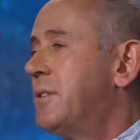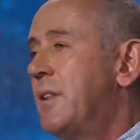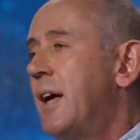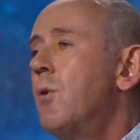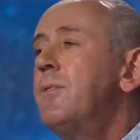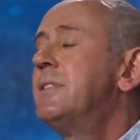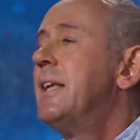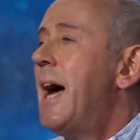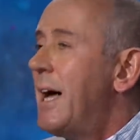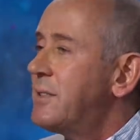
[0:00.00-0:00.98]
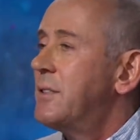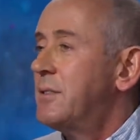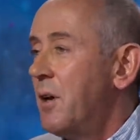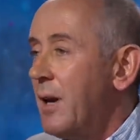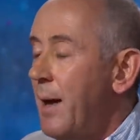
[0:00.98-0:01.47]
That obviously has to
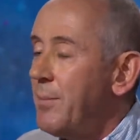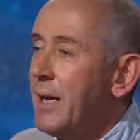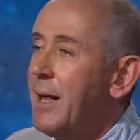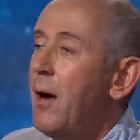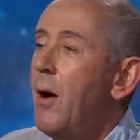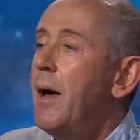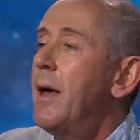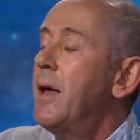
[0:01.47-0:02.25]
start happening now.